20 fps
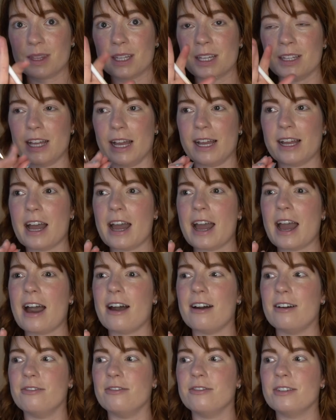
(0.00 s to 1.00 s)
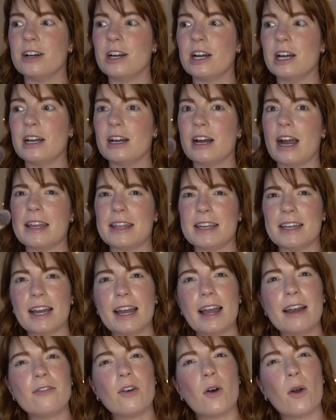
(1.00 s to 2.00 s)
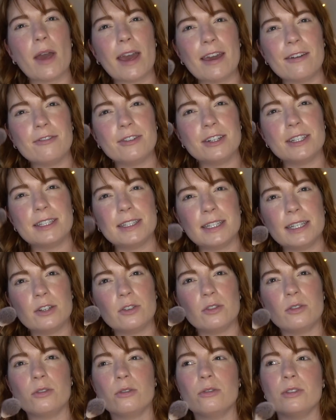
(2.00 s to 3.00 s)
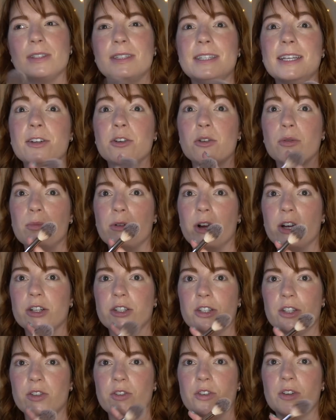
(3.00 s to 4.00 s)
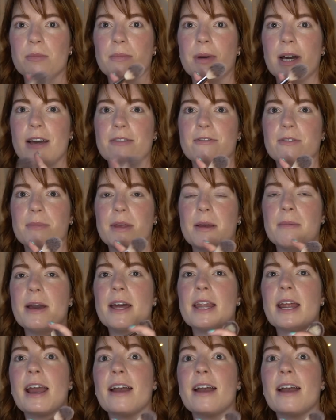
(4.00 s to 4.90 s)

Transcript: Like I think I have every single brush that you can buy from them, and I